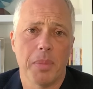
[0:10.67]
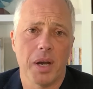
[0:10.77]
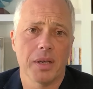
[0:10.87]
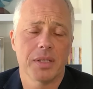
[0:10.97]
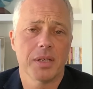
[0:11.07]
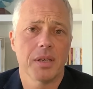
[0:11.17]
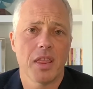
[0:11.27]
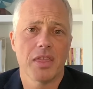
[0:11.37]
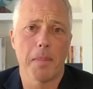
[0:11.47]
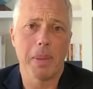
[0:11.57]
about
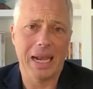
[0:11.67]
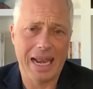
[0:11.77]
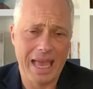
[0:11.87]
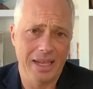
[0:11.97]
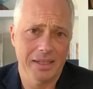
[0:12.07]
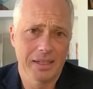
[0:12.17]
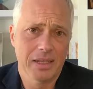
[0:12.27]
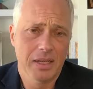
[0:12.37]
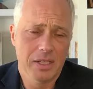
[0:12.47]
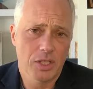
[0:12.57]
the plan.
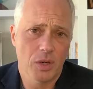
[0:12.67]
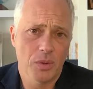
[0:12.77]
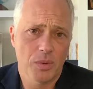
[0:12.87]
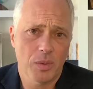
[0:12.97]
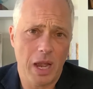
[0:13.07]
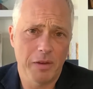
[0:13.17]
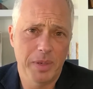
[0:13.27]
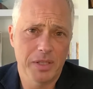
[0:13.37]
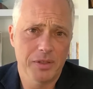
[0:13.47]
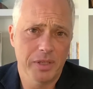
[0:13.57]
So I've
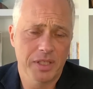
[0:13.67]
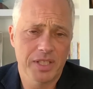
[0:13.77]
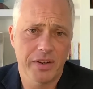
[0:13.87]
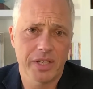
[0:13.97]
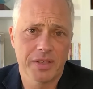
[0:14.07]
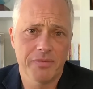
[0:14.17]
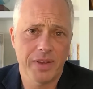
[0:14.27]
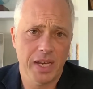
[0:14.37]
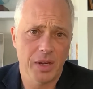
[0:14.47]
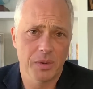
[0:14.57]
been doing a series of
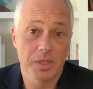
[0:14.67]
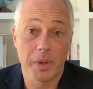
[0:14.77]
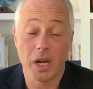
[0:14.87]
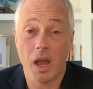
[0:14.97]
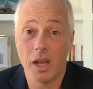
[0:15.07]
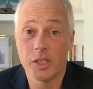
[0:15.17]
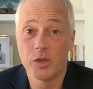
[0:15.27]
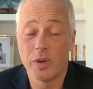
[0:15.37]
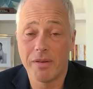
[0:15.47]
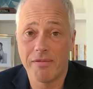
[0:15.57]
videos about how
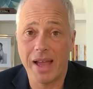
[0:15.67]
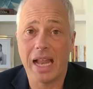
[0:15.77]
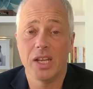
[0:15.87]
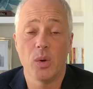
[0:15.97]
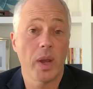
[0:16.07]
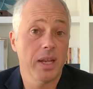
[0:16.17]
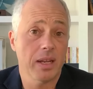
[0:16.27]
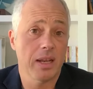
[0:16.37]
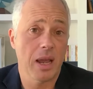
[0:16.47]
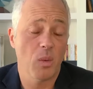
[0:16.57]
to
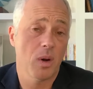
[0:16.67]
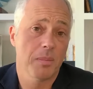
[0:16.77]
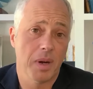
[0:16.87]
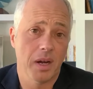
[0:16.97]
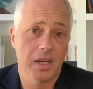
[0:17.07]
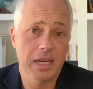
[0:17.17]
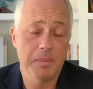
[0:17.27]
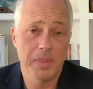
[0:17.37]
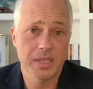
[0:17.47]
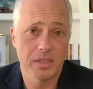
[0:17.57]
evaluate a network
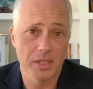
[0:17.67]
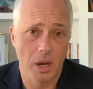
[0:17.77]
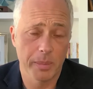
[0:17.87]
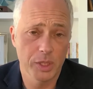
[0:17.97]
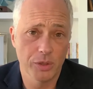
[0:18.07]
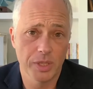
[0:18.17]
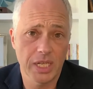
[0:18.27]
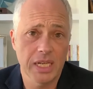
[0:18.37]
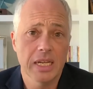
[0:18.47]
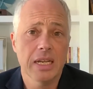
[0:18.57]
marketing business
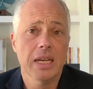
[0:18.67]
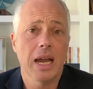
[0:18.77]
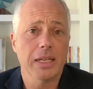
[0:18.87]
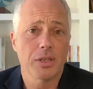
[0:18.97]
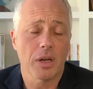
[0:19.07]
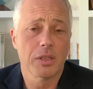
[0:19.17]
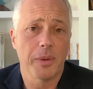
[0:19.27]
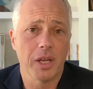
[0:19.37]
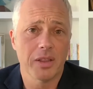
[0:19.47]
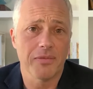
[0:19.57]
opportunity. I talked
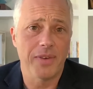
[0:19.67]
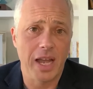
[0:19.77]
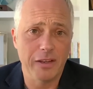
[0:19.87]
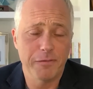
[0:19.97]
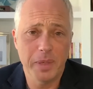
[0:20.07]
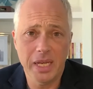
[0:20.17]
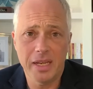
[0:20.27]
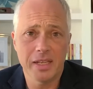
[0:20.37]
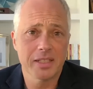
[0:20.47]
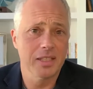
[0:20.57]
about the five
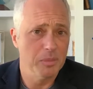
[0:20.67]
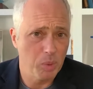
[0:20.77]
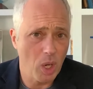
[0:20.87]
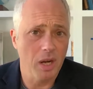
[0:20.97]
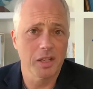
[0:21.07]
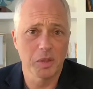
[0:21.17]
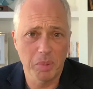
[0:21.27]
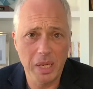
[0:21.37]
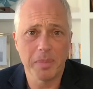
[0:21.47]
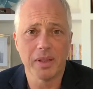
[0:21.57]
Ps, the product, the
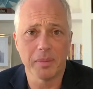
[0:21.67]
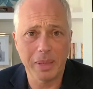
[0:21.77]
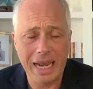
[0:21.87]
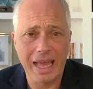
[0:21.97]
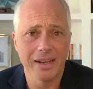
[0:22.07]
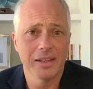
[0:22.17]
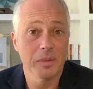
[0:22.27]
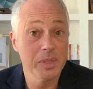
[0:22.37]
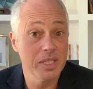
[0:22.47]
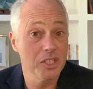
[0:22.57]
people, the plan,
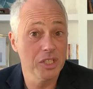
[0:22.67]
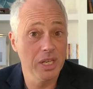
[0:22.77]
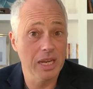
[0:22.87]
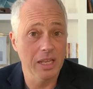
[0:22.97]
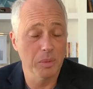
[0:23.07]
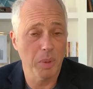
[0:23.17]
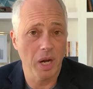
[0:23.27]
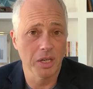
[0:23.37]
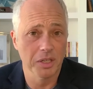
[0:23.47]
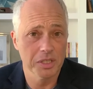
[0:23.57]
the positioning, and the
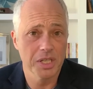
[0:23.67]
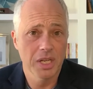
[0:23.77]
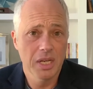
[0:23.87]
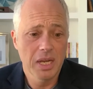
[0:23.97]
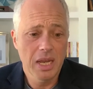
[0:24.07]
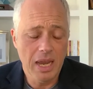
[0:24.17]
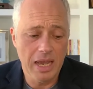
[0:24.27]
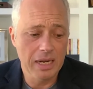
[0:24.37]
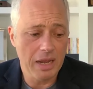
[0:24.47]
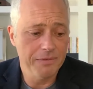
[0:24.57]
partners.
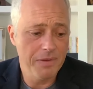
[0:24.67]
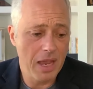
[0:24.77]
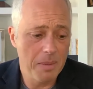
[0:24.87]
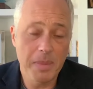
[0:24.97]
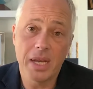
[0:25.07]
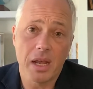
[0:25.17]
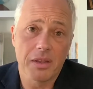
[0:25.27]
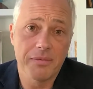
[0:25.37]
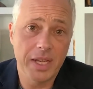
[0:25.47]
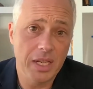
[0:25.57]
And I've uh, made
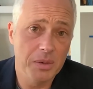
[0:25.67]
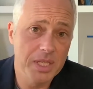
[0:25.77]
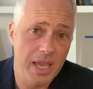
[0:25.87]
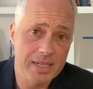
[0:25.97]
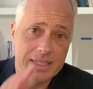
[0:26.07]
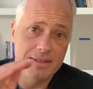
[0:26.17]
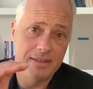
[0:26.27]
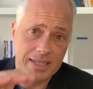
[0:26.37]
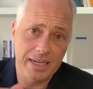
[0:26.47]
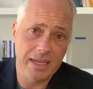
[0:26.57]
other videos
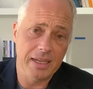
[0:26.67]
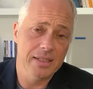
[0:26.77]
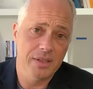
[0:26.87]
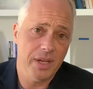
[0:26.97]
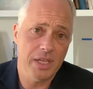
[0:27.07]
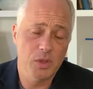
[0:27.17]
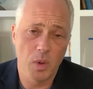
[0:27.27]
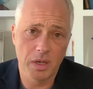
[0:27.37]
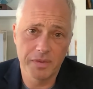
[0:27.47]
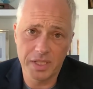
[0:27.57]
then digging into each
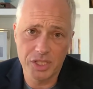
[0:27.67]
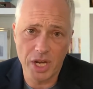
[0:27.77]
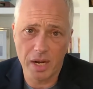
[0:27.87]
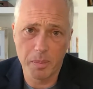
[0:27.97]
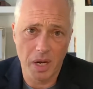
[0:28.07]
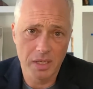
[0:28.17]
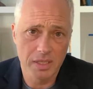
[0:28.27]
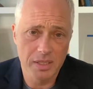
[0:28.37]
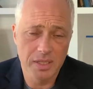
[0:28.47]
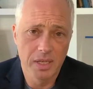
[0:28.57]
one of these check
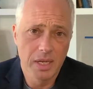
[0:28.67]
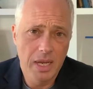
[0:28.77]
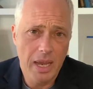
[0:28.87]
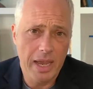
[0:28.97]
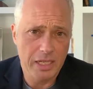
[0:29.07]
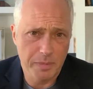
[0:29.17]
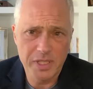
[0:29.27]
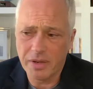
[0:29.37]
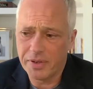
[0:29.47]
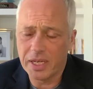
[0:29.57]
boxes, uh,
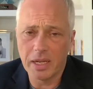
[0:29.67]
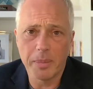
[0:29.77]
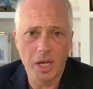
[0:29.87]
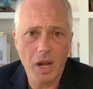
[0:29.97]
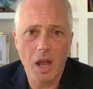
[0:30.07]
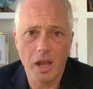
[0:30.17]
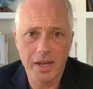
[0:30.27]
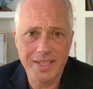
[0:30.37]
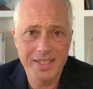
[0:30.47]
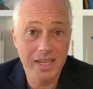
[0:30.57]
specifically about how
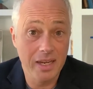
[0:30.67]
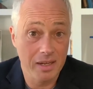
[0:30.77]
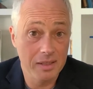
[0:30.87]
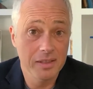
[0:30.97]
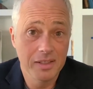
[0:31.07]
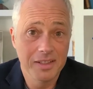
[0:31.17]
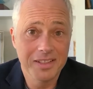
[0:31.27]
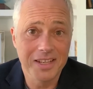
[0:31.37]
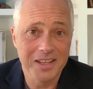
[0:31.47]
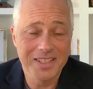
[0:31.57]
ASEA
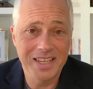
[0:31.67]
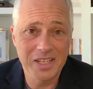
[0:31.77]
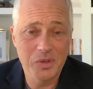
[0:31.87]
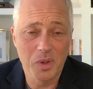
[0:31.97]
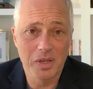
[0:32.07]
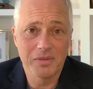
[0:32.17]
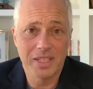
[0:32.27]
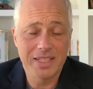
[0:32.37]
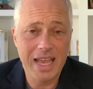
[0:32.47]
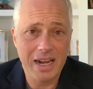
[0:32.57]
does in each one of
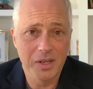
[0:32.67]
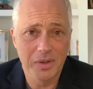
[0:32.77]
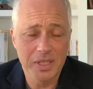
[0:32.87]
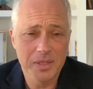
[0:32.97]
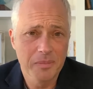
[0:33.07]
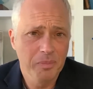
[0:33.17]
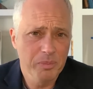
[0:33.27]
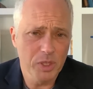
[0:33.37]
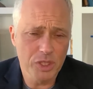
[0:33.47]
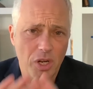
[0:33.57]
these categories.
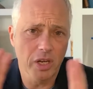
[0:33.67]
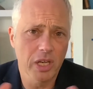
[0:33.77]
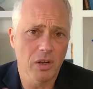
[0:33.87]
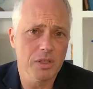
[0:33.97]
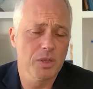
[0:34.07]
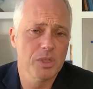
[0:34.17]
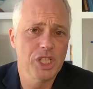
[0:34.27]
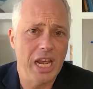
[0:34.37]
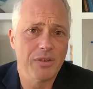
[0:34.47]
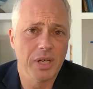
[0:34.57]
But just talking also
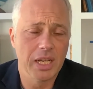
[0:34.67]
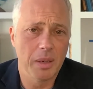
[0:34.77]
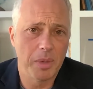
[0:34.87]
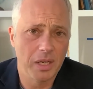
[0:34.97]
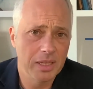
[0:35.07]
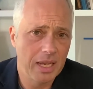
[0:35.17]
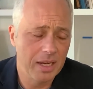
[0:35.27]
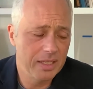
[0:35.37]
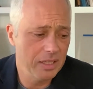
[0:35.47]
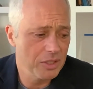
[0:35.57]
generally about the
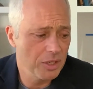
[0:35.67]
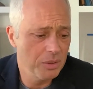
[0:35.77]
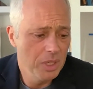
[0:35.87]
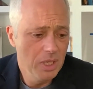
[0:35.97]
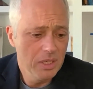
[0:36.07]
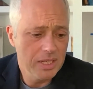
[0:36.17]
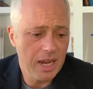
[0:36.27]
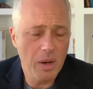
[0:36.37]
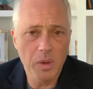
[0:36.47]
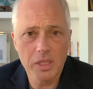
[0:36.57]
idea. So
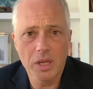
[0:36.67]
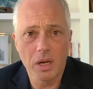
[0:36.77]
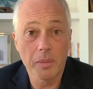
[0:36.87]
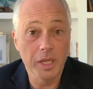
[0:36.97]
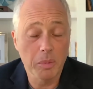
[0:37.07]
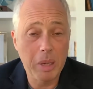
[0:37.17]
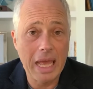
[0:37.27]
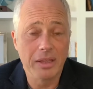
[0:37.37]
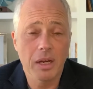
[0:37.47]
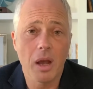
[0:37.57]
today I want to talk about the
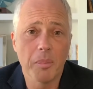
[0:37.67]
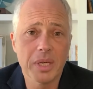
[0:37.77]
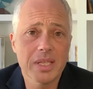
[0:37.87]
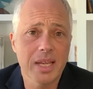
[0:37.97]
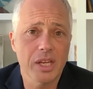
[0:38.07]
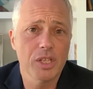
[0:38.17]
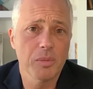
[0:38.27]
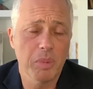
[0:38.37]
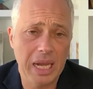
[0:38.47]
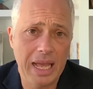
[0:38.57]
plan, the
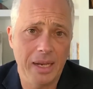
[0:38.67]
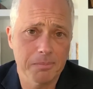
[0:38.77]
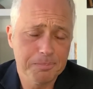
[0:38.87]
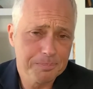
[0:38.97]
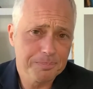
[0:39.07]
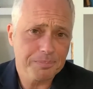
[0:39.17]
compensation plan.